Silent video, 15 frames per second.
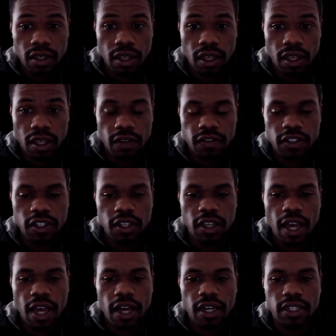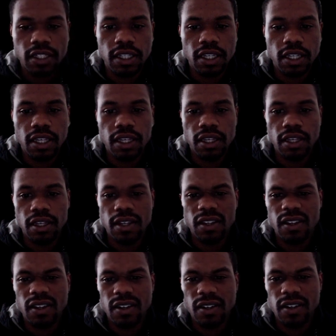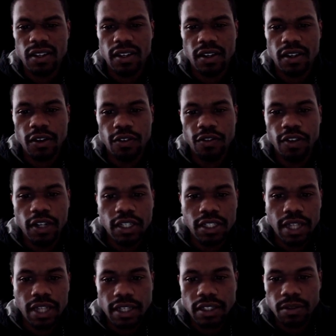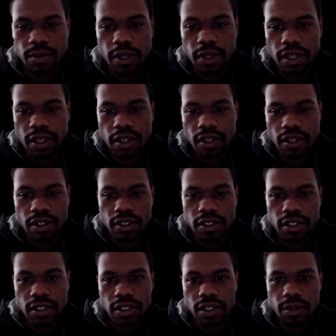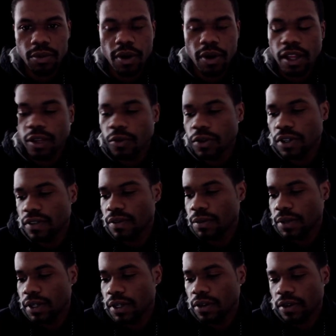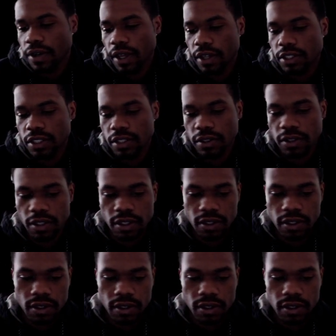if she got a ticket for this license plate, shit, it probably wouldn't even be in her name. She don't care.